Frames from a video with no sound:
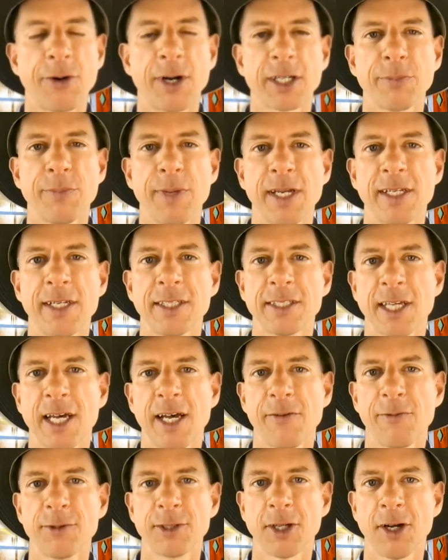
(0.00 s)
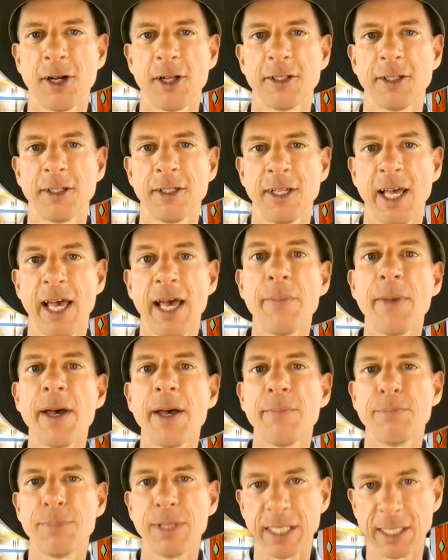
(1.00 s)
recommend is to have what's called an
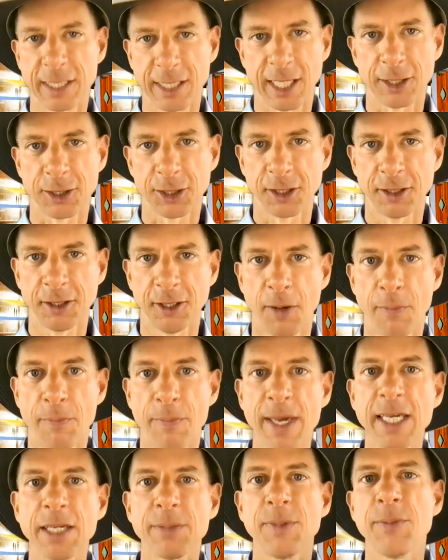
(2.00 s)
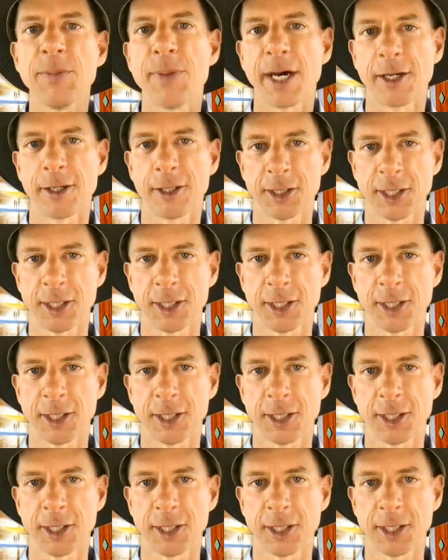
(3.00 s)
mmb session make me better